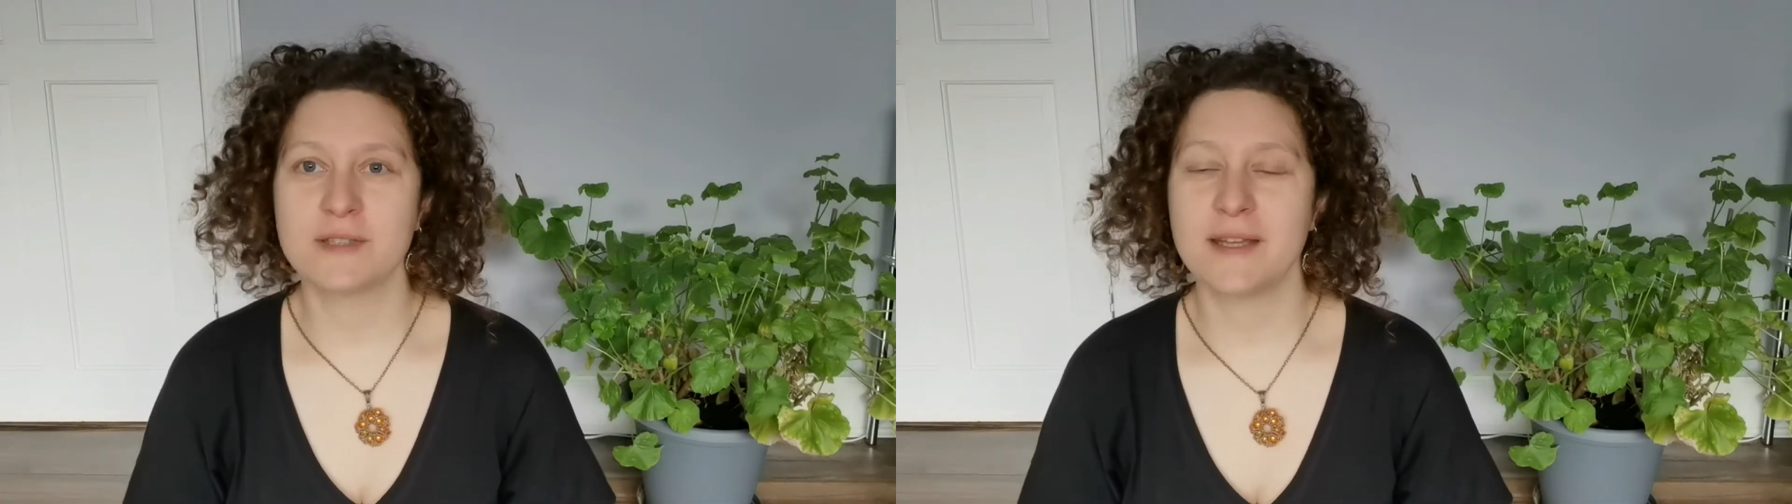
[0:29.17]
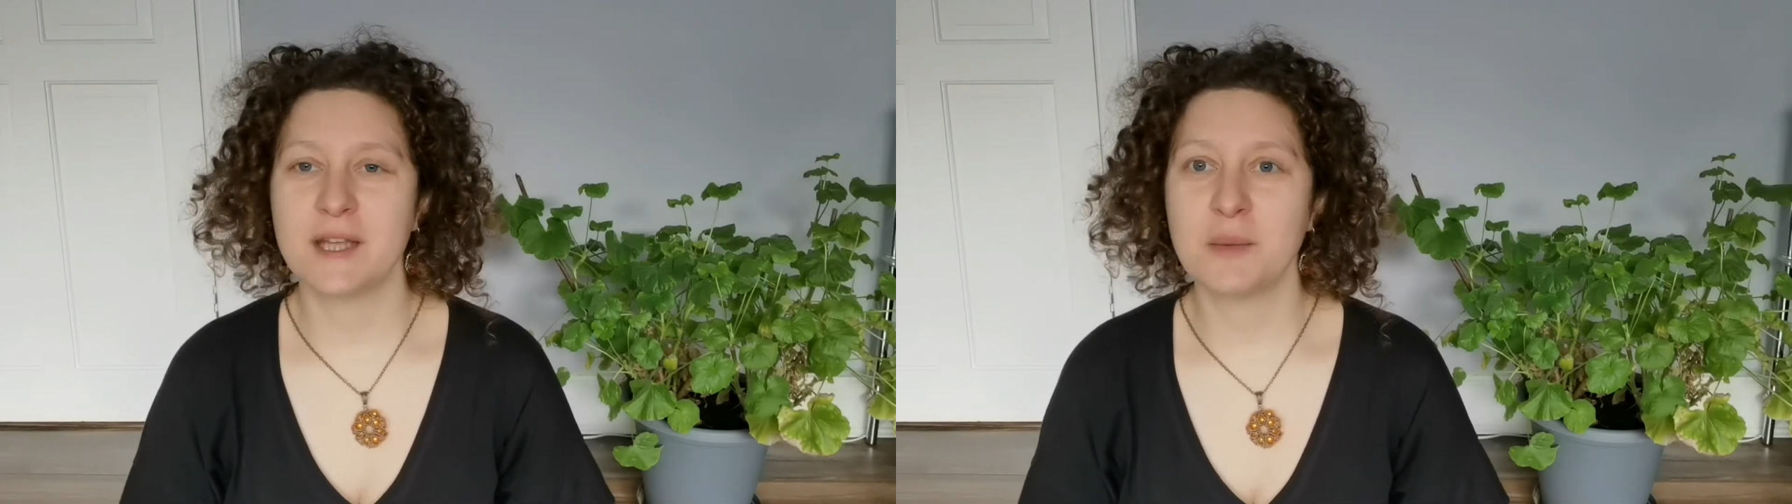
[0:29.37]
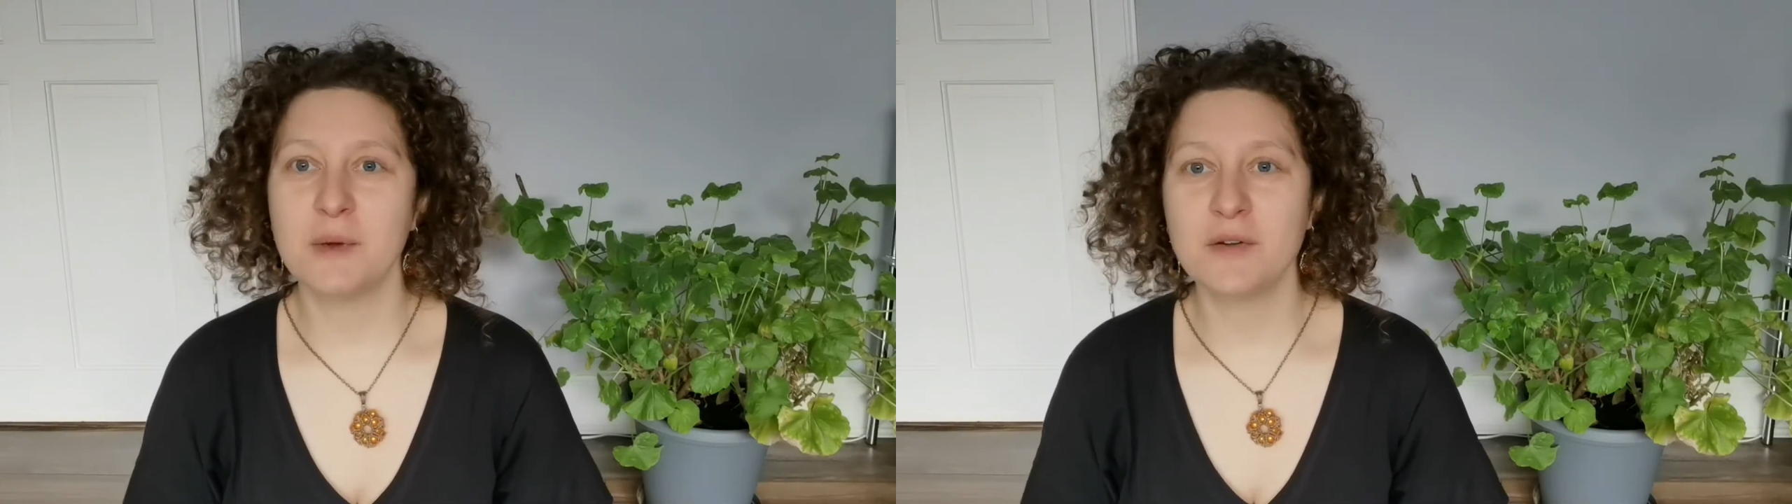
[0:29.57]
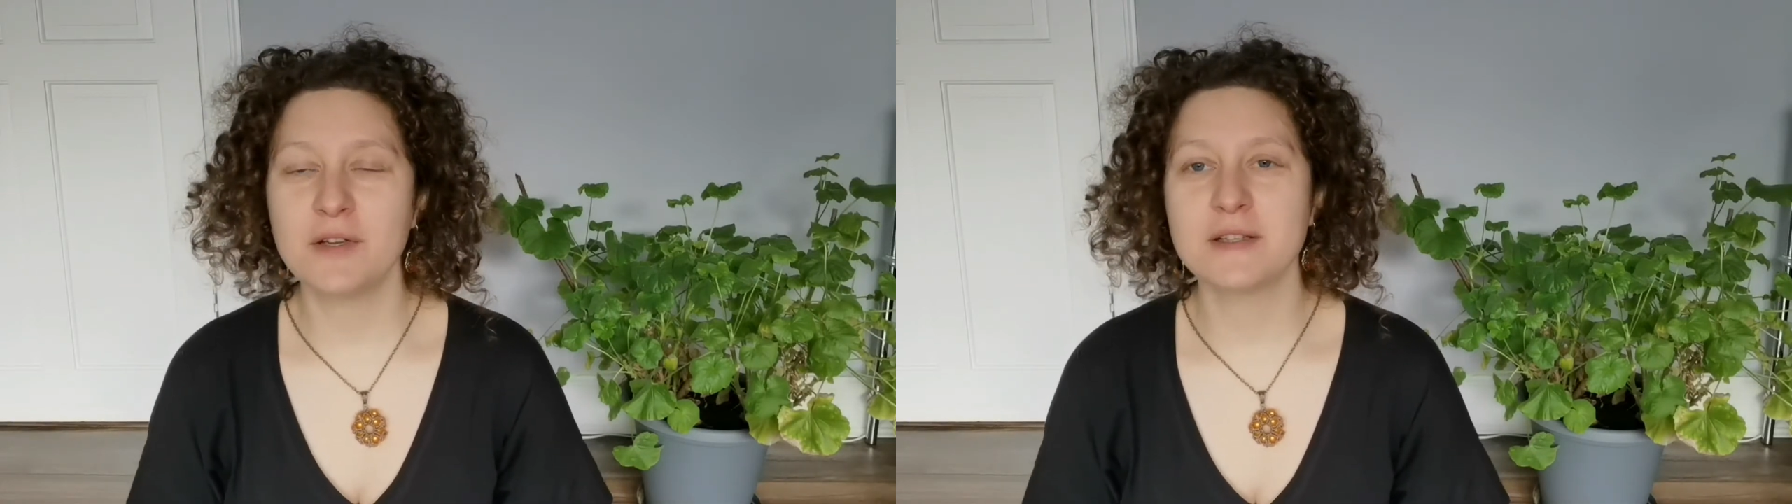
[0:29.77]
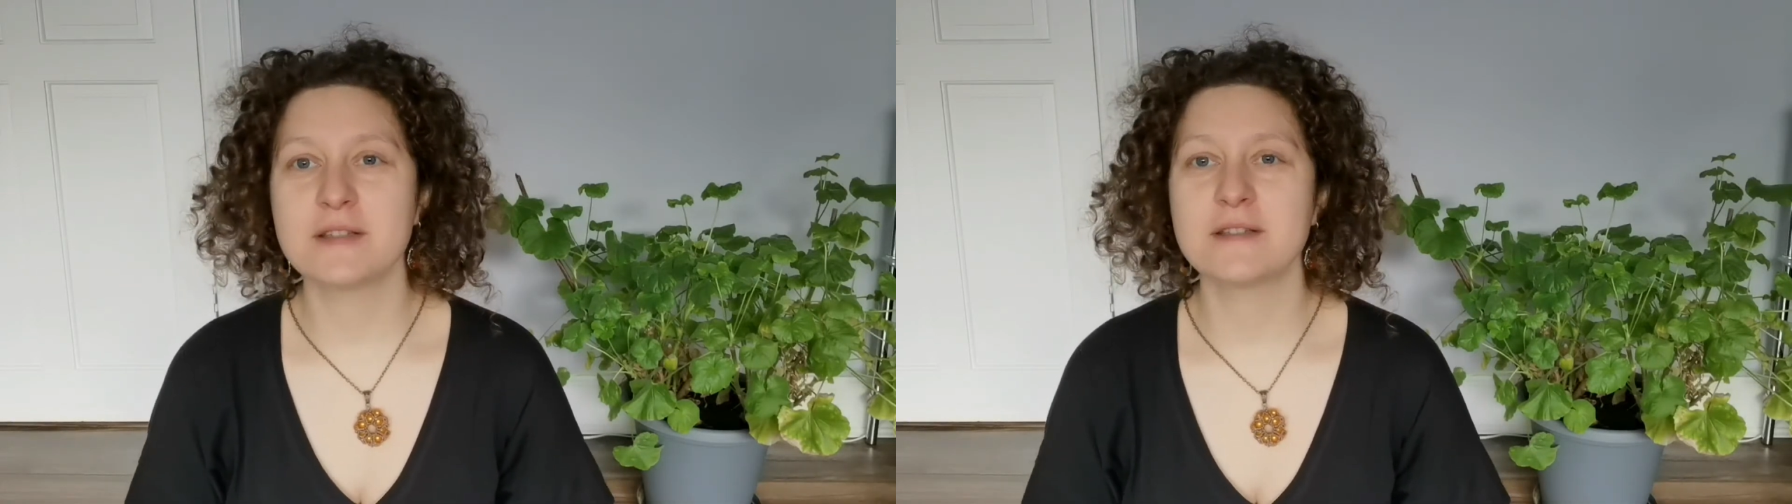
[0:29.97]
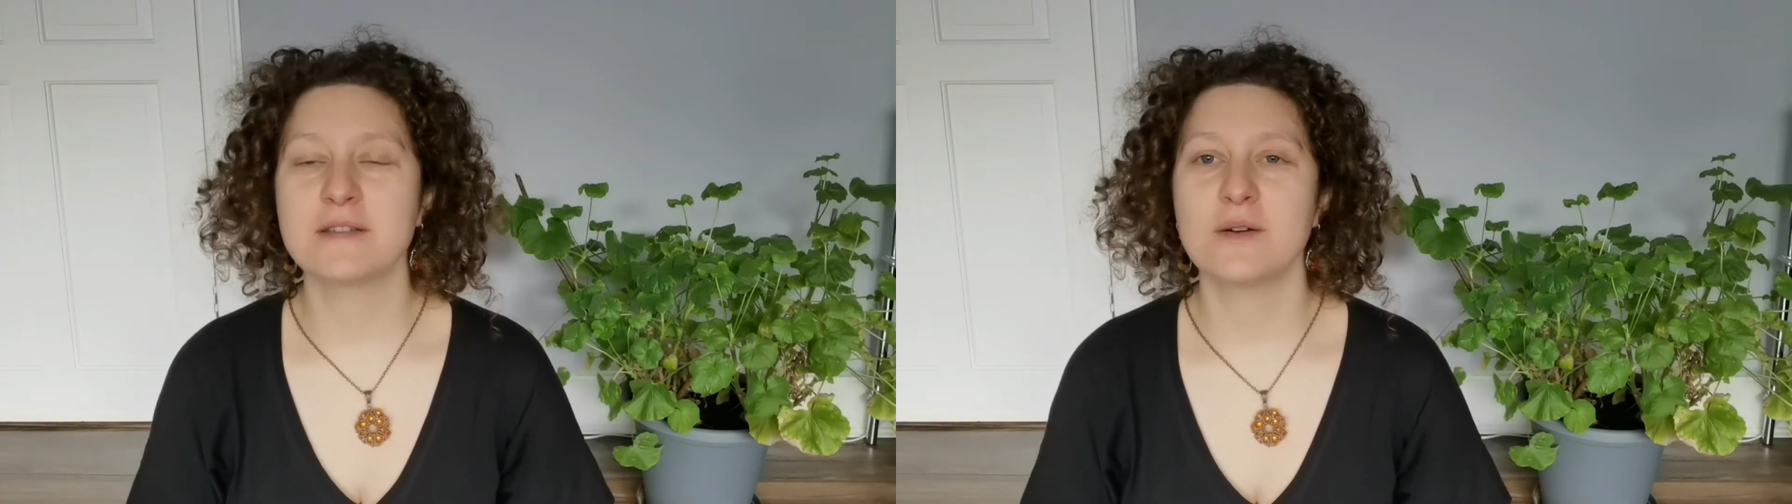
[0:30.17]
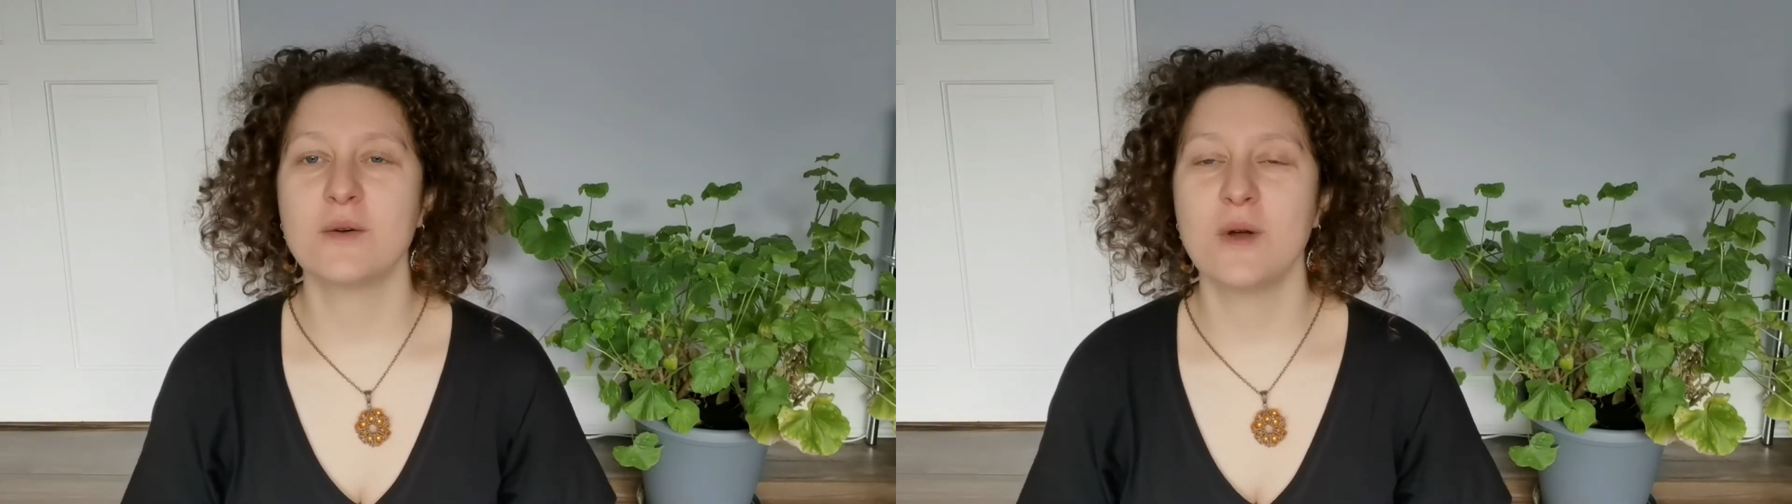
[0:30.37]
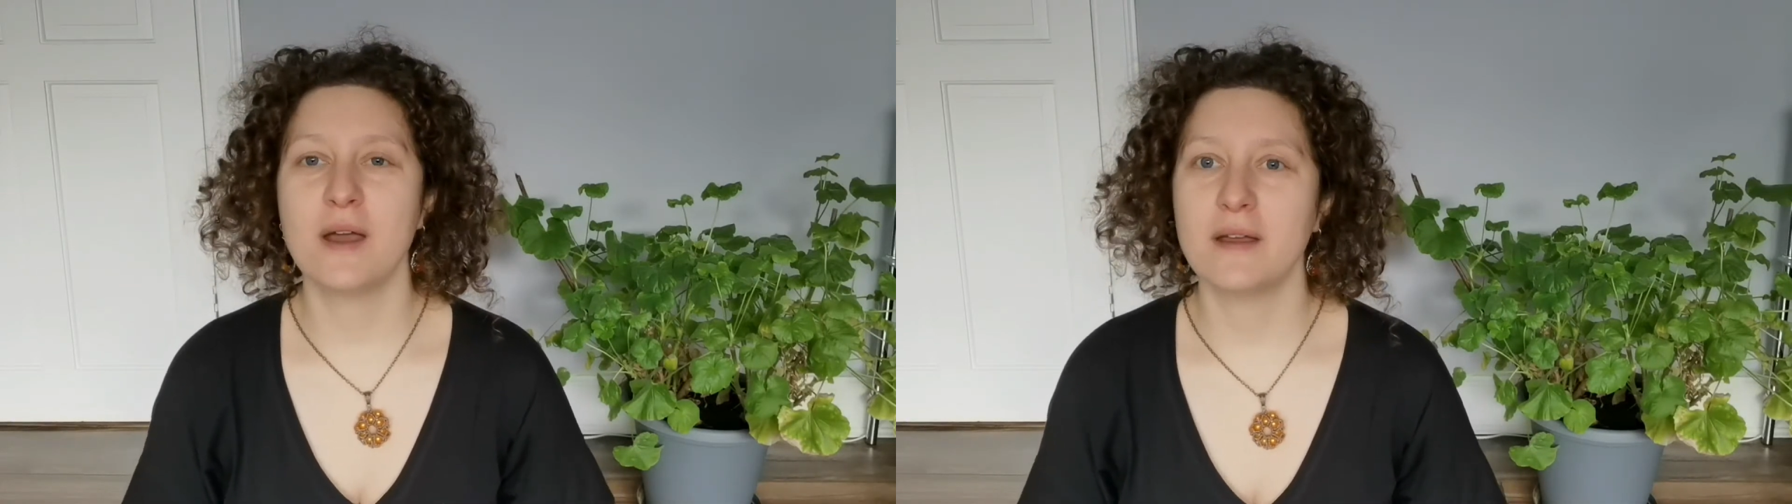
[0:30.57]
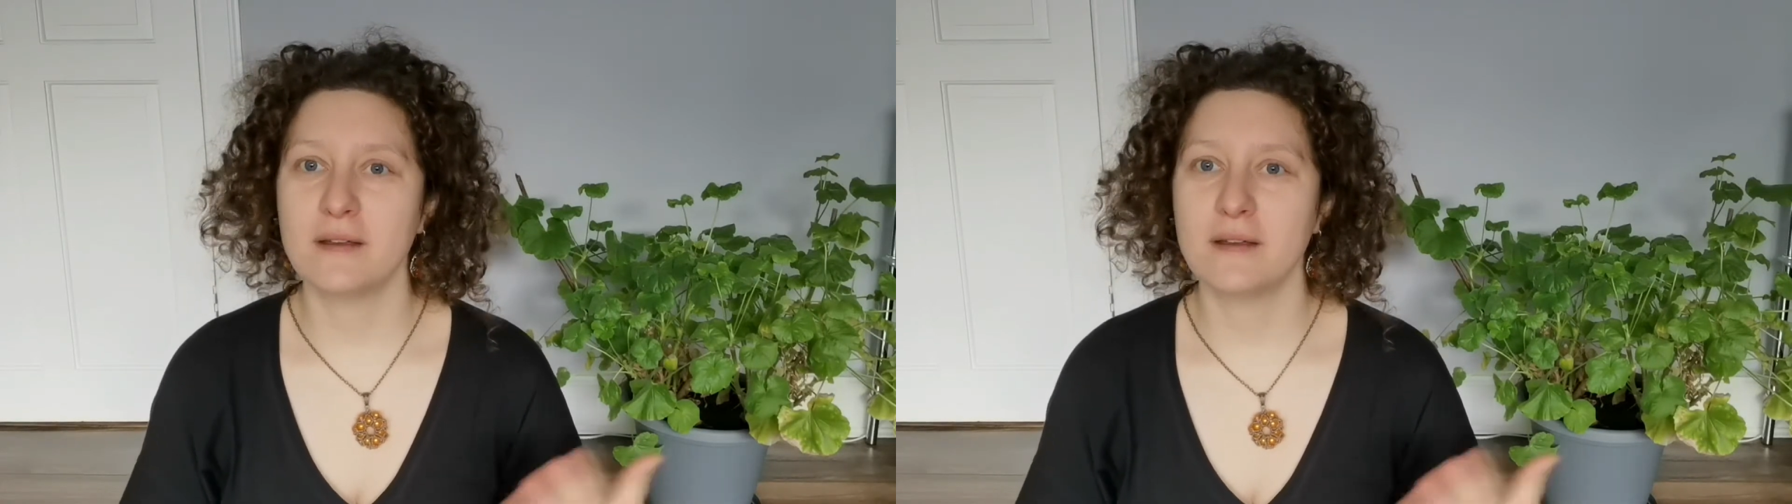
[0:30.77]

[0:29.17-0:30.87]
getting married, so